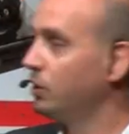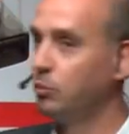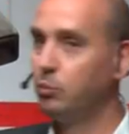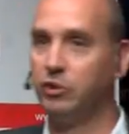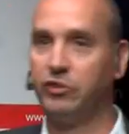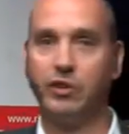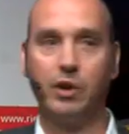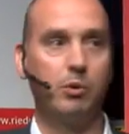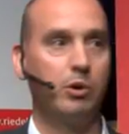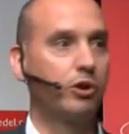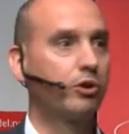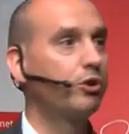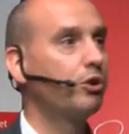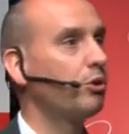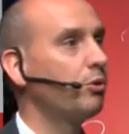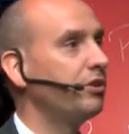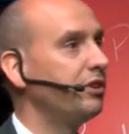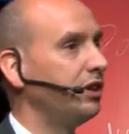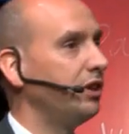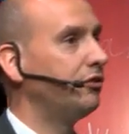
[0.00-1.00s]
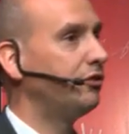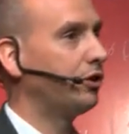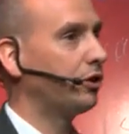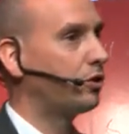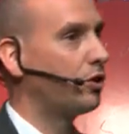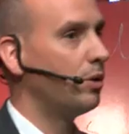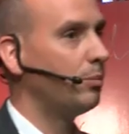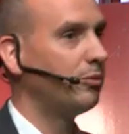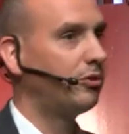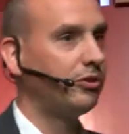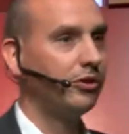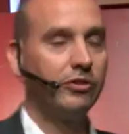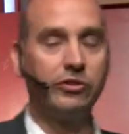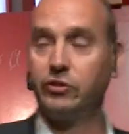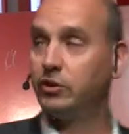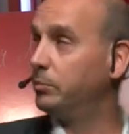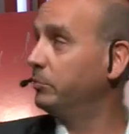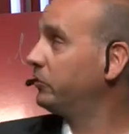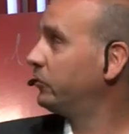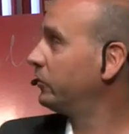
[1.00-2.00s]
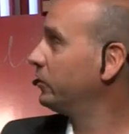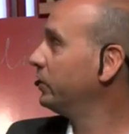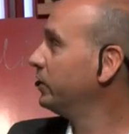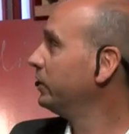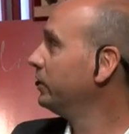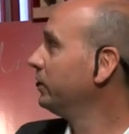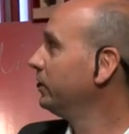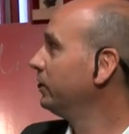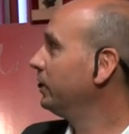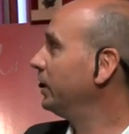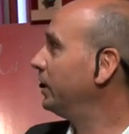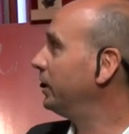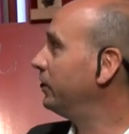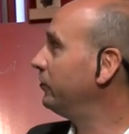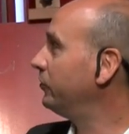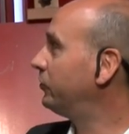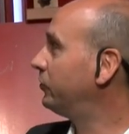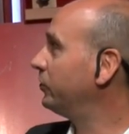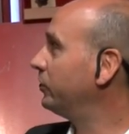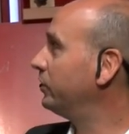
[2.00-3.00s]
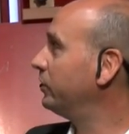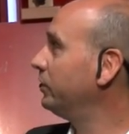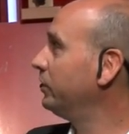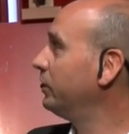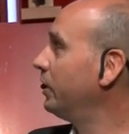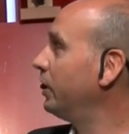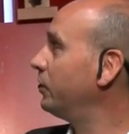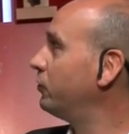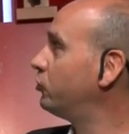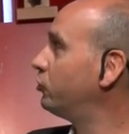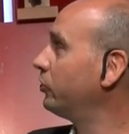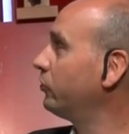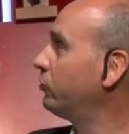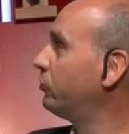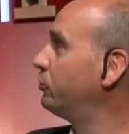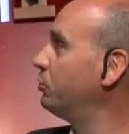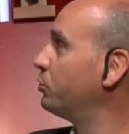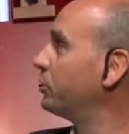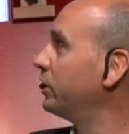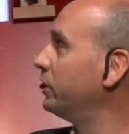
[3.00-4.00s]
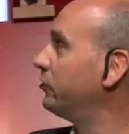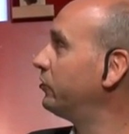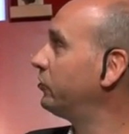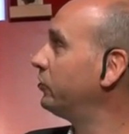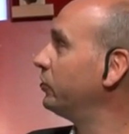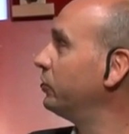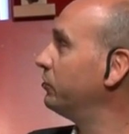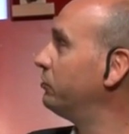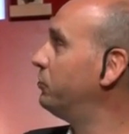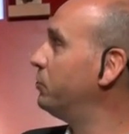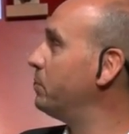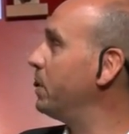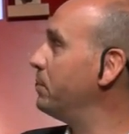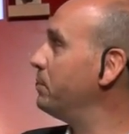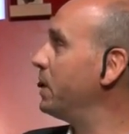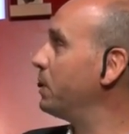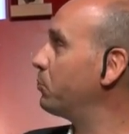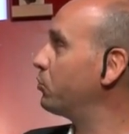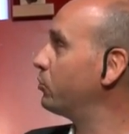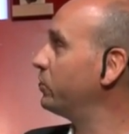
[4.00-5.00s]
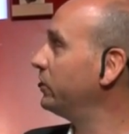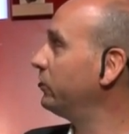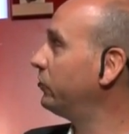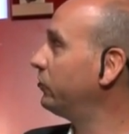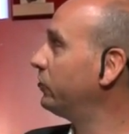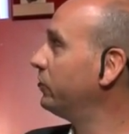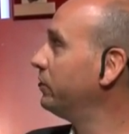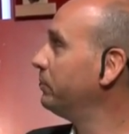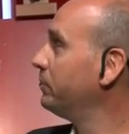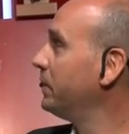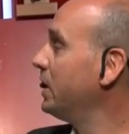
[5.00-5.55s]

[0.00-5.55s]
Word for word: with our current intercom systems and uh, I just took it uh, from my memories.